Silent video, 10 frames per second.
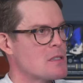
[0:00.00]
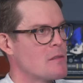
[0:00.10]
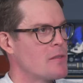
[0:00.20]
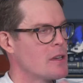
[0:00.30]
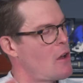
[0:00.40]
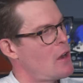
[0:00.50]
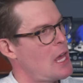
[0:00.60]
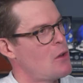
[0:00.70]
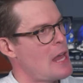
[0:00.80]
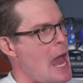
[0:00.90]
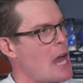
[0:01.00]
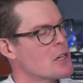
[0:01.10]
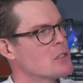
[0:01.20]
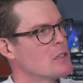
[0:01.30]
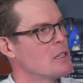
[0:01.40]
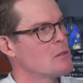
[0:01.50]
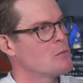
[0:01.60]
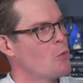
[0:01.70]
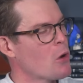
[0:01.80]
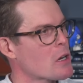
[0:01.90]
to figure out how it actually
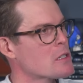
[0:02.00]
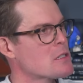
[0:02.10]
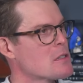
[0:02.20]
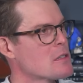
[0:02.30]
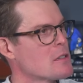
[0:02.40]
works